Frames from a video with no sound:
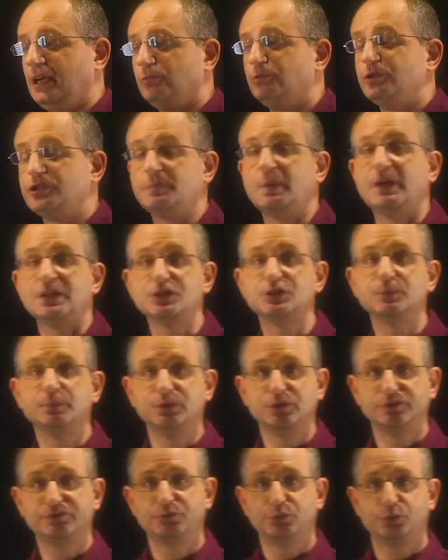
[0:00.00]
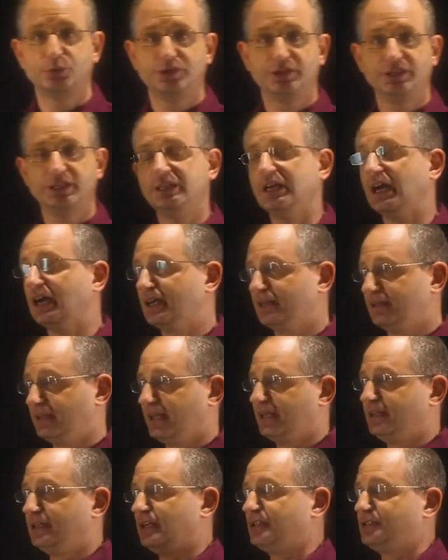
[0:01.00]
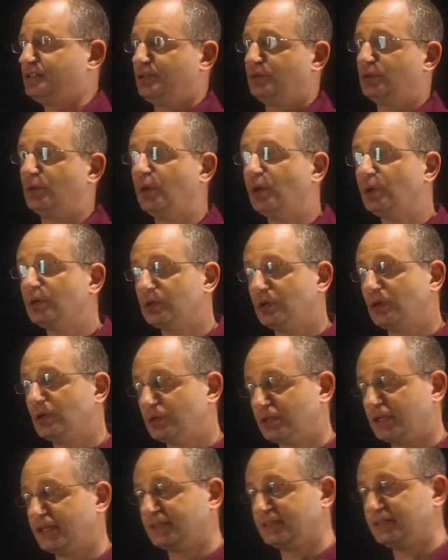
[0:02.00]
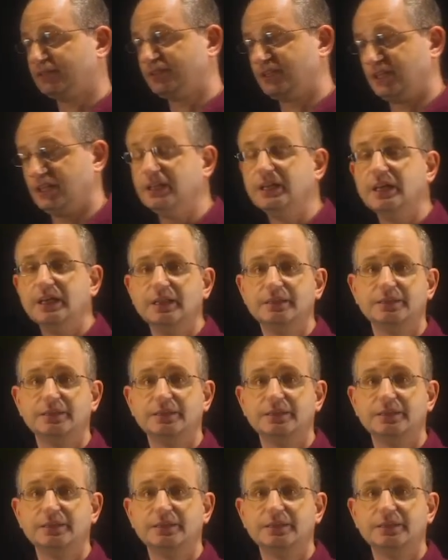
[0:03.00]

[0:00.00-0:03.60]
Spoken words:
responsible for the non-zero Hall conductivity.